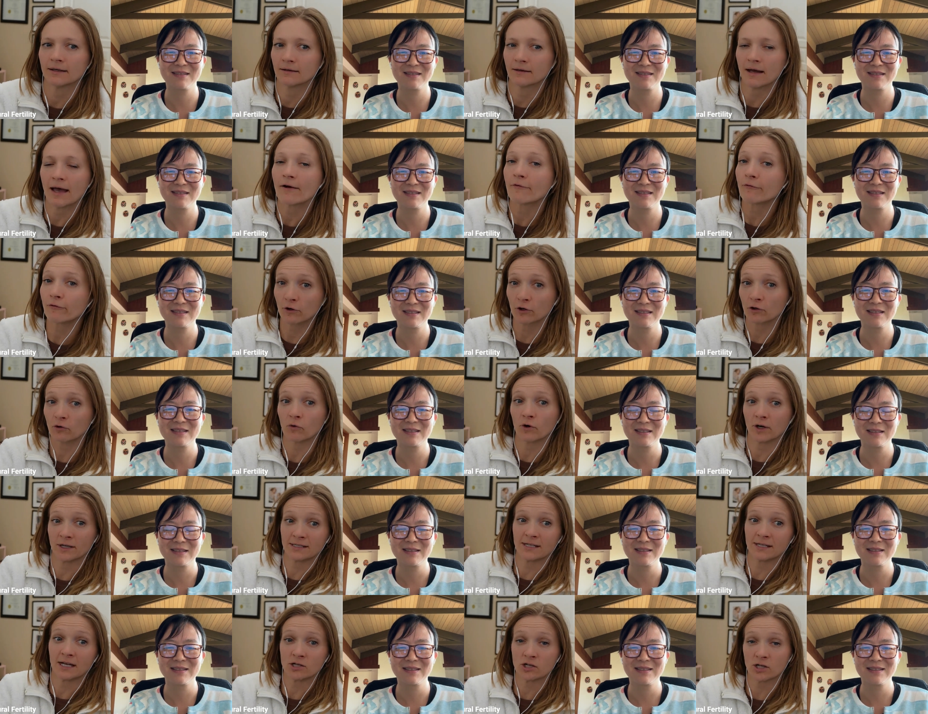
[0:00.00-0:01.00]
Speaker 1: effort or
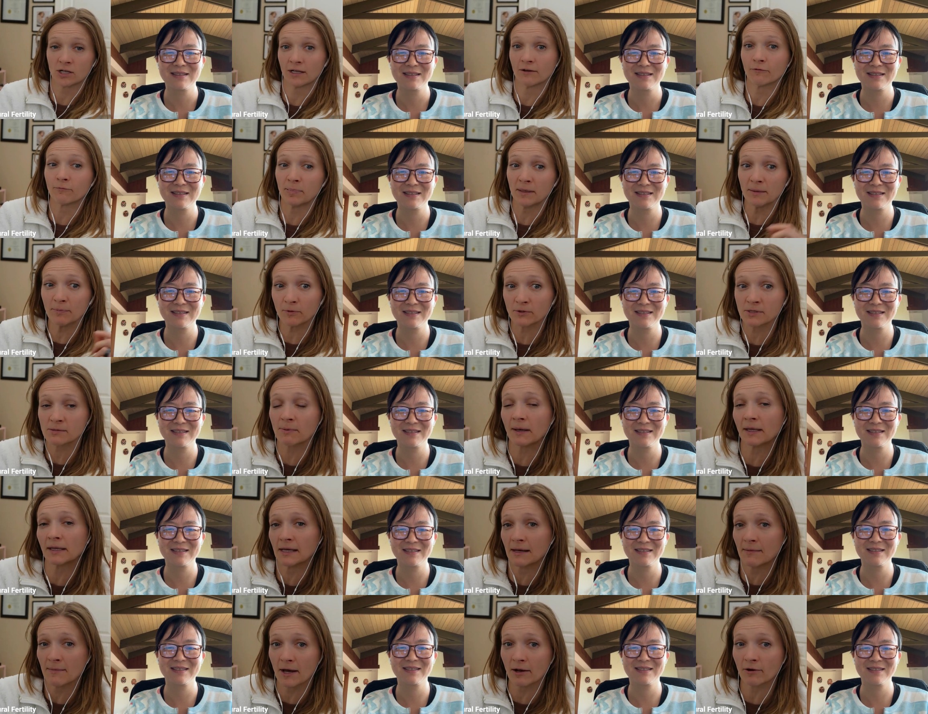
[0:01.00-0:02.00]
attention. If people spend the
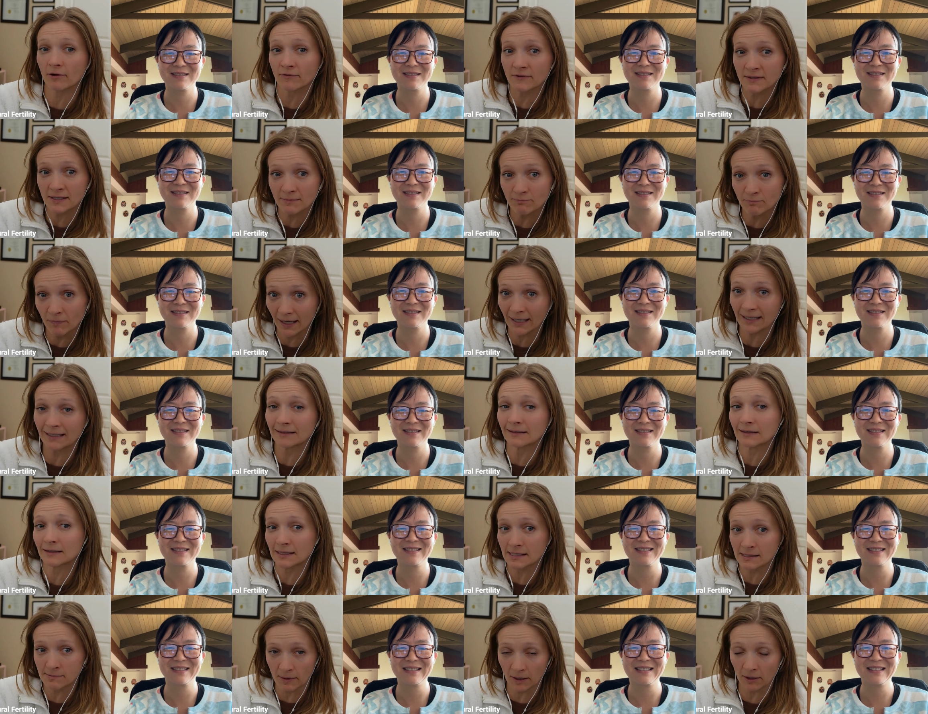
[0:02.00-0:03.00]
amount of money that they
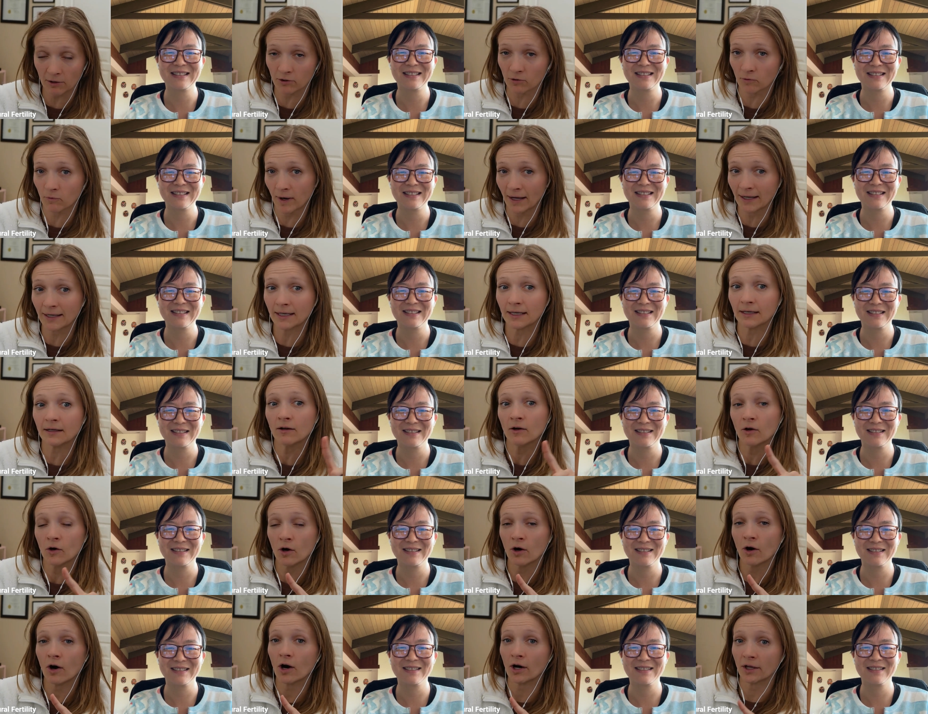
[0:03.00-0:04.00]
spend on a wedding
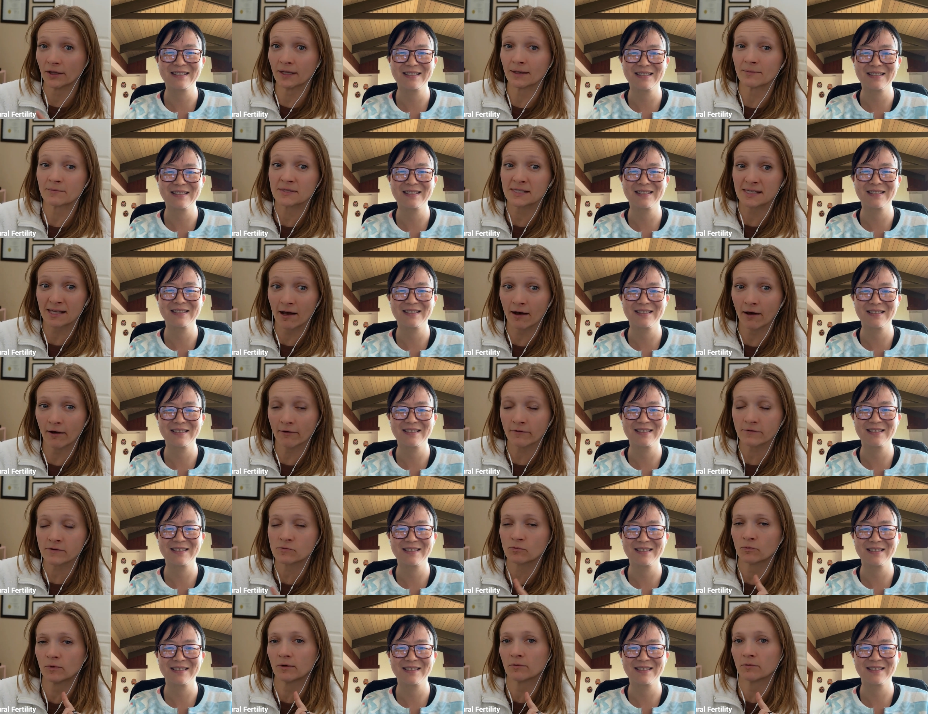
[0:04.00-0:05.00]
on themselves,
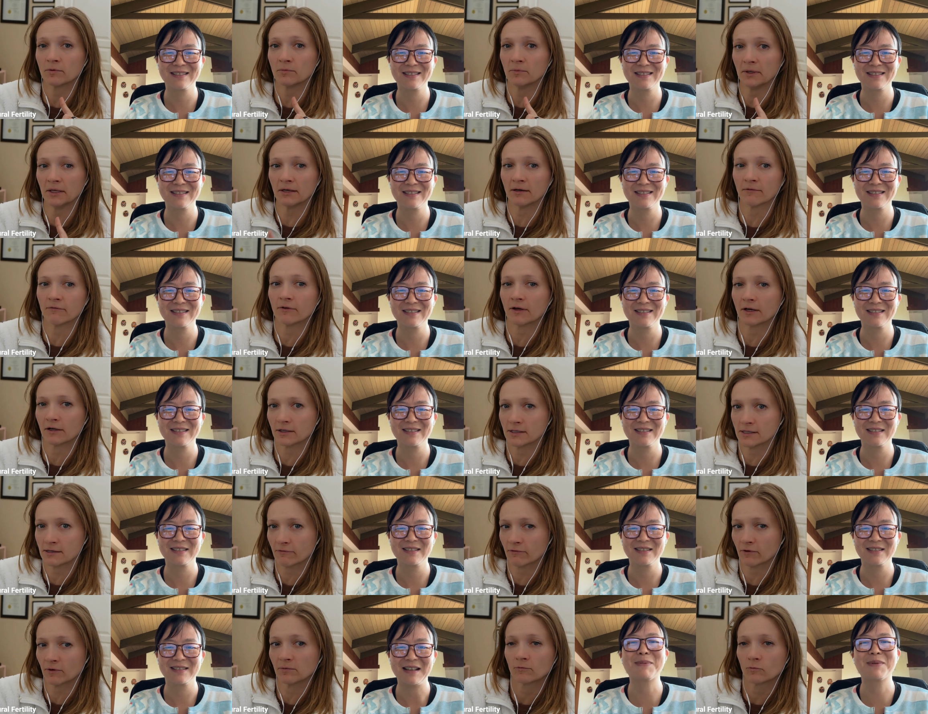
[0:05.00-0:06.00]
we would be in a very
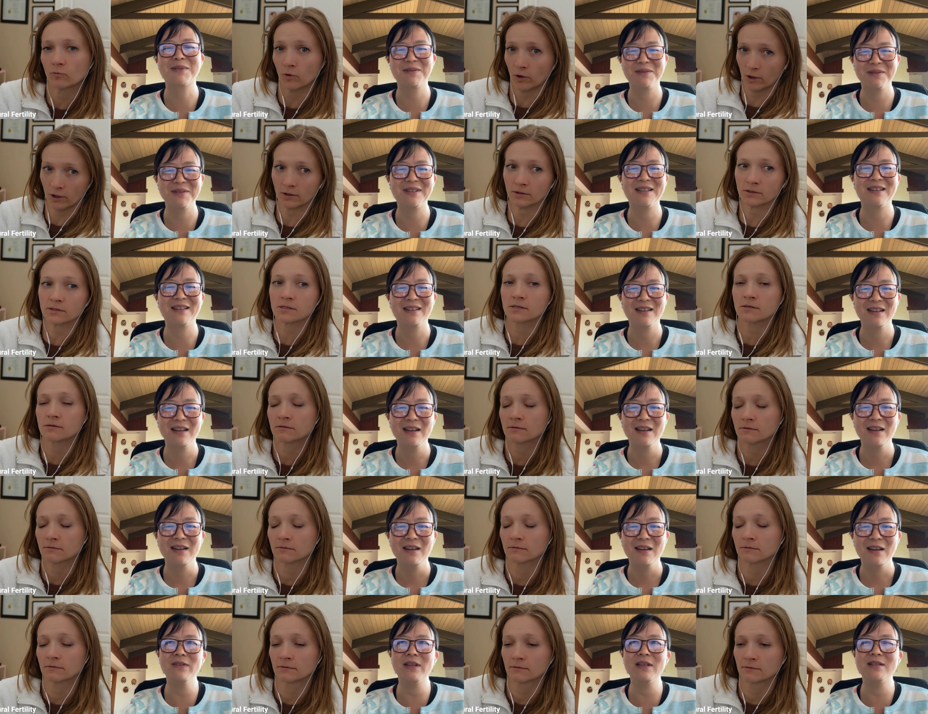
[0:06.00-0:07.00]
different
Speaker 2: world.
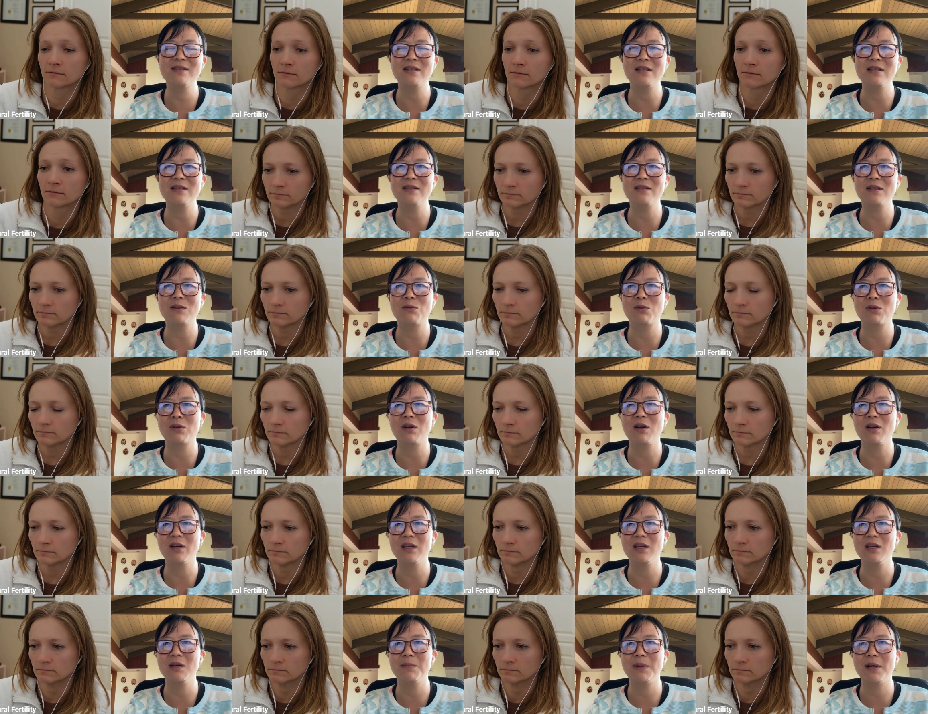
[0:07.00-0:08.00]
All these things that we're
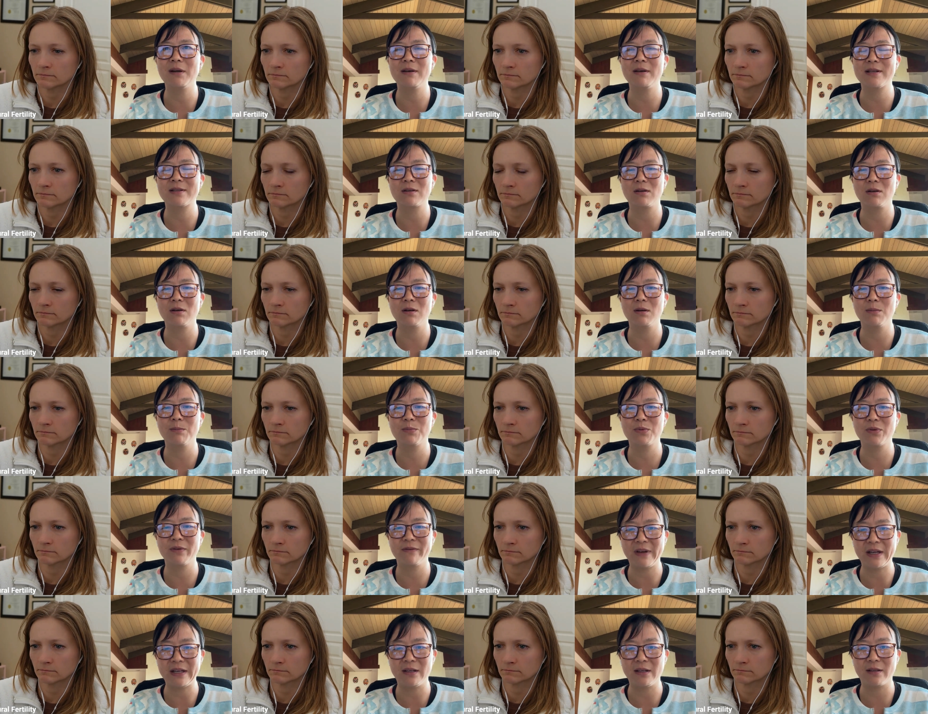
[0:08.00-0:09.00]
talking about, it's all
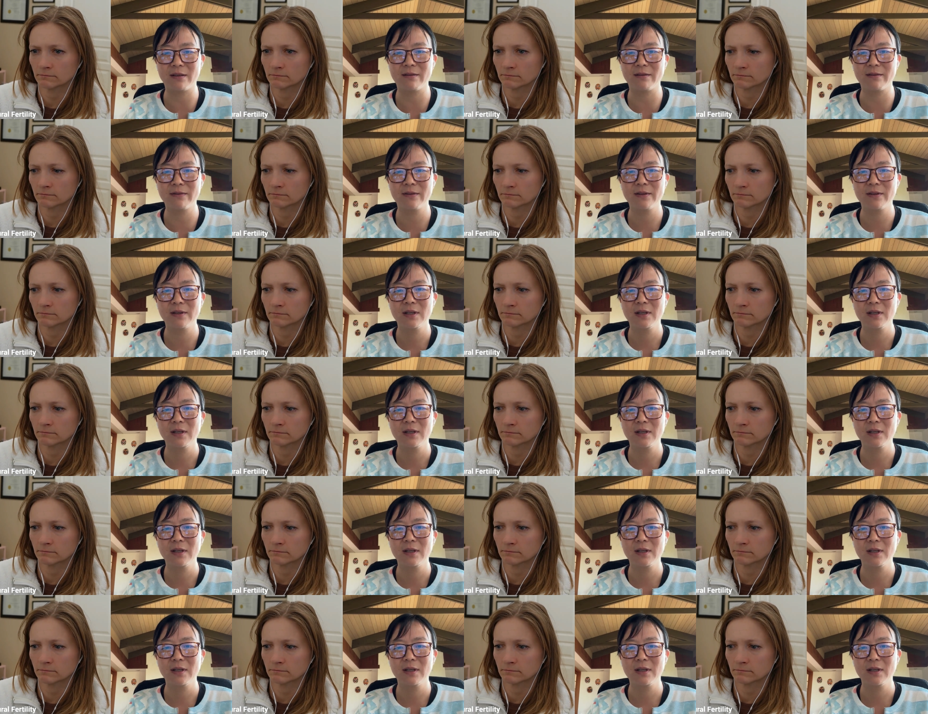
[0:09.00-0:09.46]
preventative.